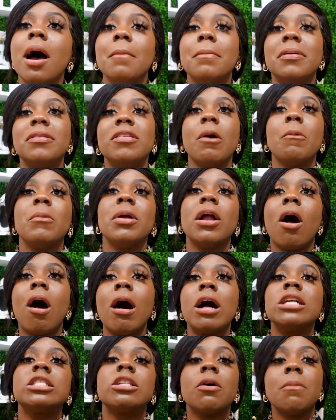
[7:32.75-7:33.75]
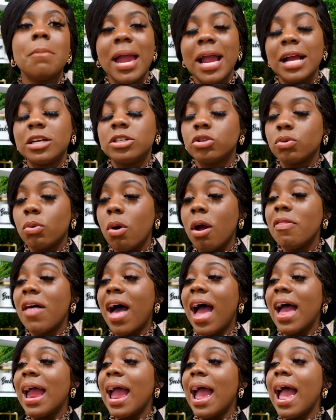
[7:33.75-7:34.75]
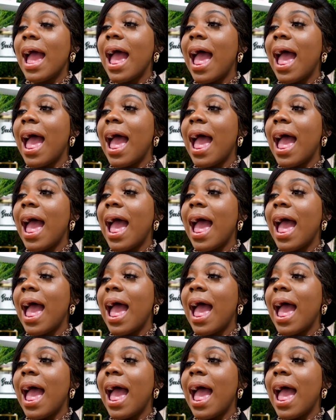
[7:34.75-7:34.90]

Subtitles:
but then we also make sure that